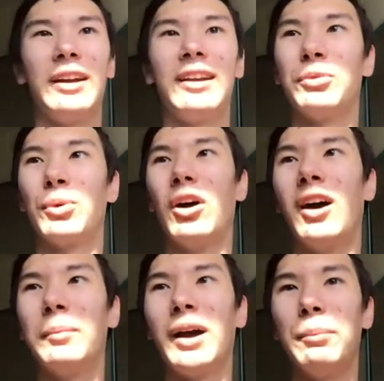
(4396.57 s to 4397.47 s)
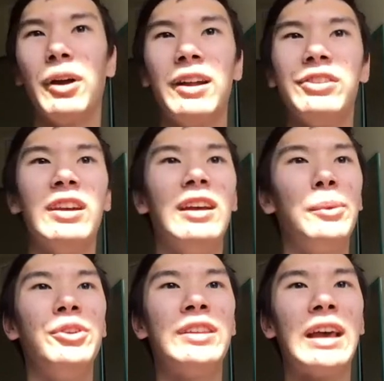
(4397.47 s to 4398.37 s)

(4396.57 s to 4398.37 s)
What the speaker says: Because we're on my branch, we just